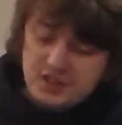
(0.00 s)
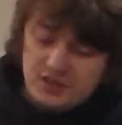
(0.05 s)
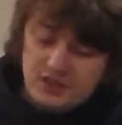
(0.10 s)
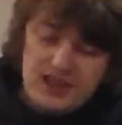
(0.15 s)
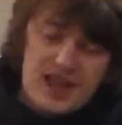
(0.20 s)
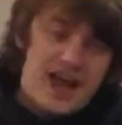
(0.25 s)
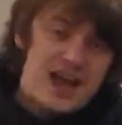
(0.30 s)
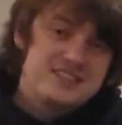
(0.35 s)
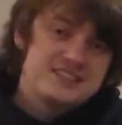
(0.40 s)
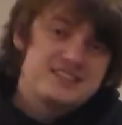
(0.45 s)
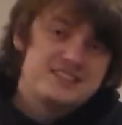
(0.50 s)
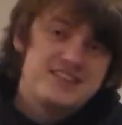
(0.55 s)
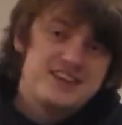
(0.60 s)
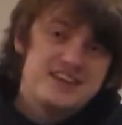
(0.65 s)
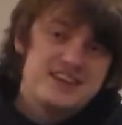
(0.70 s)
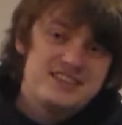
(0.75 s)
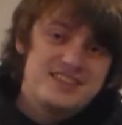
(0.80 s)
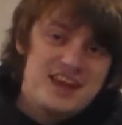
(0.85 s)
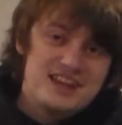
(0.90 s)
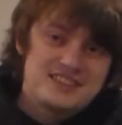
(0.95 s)
the last
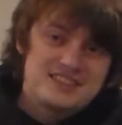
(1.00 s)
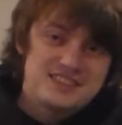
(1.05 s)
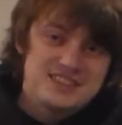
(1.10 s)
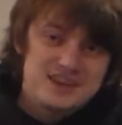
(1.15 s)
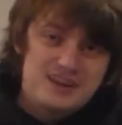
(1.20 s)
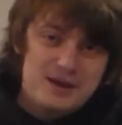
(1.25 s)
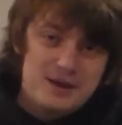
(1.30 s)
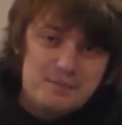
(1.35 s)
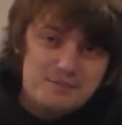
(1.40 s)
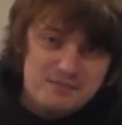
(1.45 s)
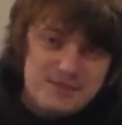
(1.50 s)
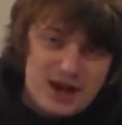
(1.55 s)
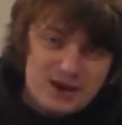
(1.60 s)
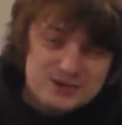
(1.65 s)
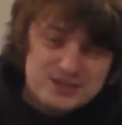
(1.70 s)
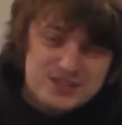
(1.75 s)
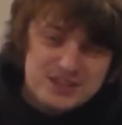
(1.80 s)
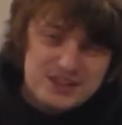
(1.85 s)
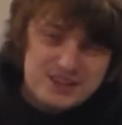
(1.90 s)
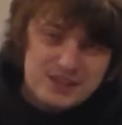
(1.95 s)
thing that's
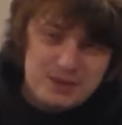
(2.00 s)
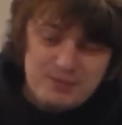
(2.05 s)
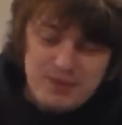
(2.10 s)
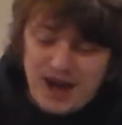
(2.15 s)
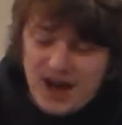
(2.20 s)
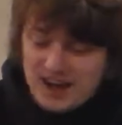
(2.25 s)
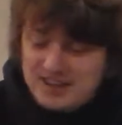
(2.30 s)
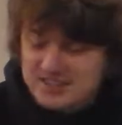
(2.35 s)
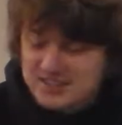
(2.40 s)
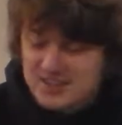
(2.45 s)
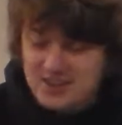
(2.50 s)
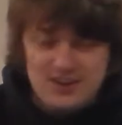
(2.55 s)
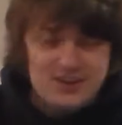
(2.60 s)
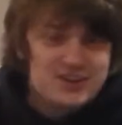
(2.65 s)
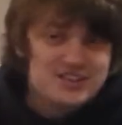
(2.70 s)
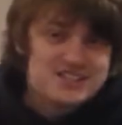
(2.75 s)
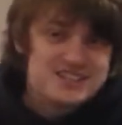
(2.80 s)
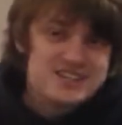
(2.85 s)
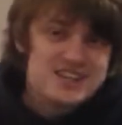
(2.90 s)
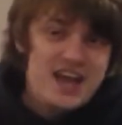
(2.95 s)
mounted in the box
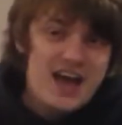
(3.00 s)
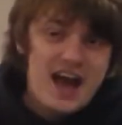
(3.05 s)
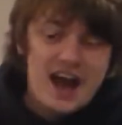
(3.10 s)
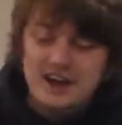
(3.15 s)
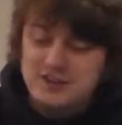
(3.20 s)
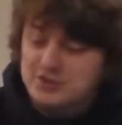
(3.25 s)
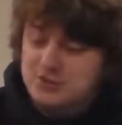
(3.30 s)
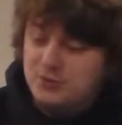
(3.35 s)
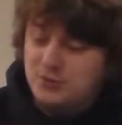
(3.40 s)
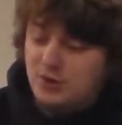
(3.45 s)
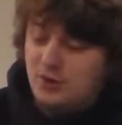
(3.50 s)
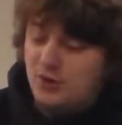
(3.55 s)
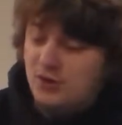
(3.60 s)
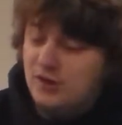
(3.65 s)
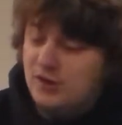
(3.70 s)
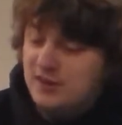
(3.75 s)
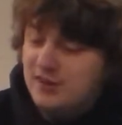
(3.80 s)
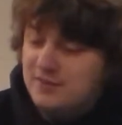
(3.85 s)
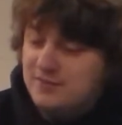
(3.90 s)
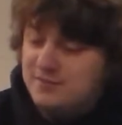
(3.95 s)
here, it's the
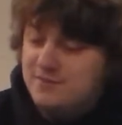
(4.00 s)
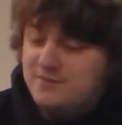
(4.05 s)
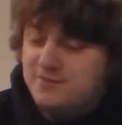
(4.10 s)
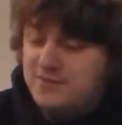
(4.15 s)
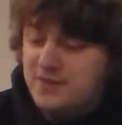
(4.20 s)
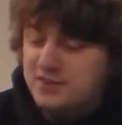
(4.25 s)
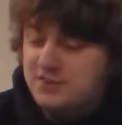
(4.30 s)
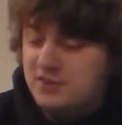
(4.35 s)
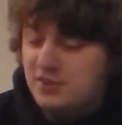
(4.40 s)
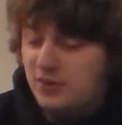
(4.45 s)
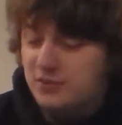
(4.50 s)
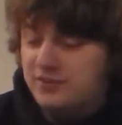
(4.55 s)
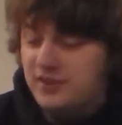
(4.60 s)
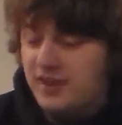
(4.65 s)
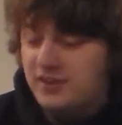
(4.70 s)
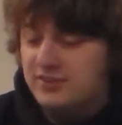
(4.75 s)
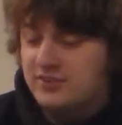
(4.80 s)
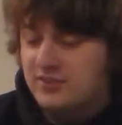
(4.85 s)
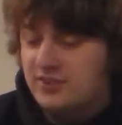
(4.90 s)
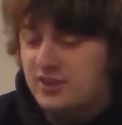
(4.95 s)
actual physical
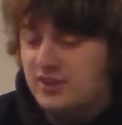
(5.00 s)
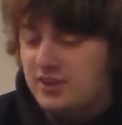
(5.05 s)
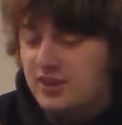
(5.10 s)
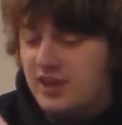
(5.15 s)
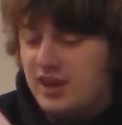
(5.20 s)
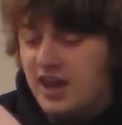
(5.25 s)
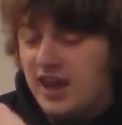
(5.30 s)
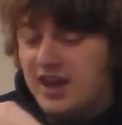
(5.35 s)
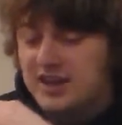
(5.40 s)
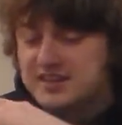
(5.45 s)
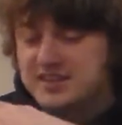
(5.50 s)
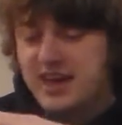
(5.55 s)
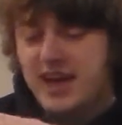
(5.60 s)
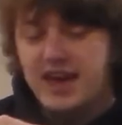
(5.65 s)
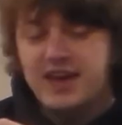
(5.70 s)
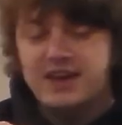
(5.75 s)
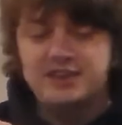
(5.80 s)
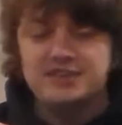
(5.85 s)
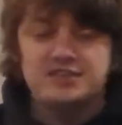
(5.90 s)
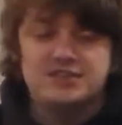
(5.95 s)
disc and
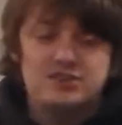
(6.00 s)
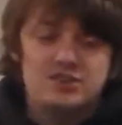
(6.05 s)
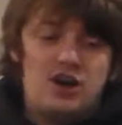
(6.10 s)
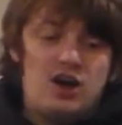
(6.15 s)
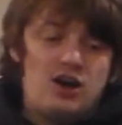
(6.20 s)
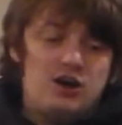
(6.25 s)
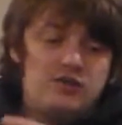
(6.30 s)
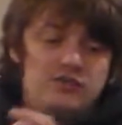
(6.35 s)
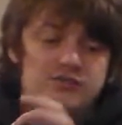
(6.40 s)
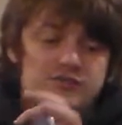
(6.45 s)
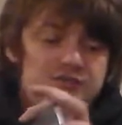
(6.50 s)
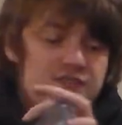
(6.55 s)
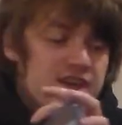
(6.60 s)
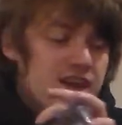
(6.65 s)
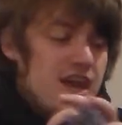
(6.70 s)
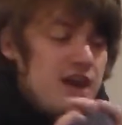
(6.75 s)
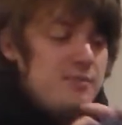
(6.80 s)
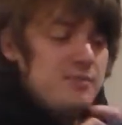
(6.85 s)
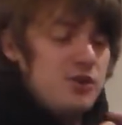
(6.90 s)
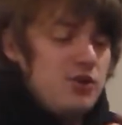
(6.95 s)
case of the
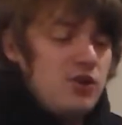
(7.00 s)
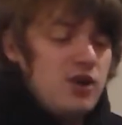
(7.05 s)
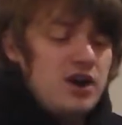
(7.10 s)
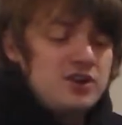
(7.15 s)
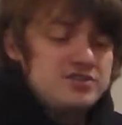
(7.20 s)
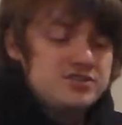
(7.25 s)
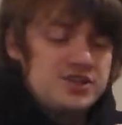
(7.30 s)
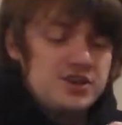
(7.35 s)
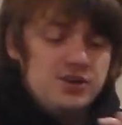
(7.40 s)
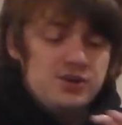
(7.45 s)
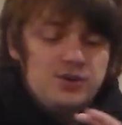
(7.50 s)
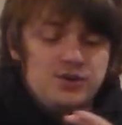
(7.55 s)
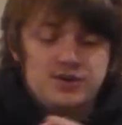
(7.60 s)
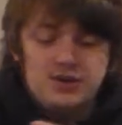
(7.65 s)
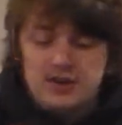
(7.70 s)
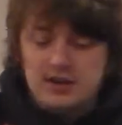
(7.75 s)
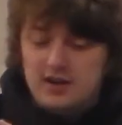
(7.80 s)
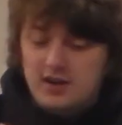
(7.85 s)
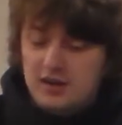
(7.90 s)
game Crosscode.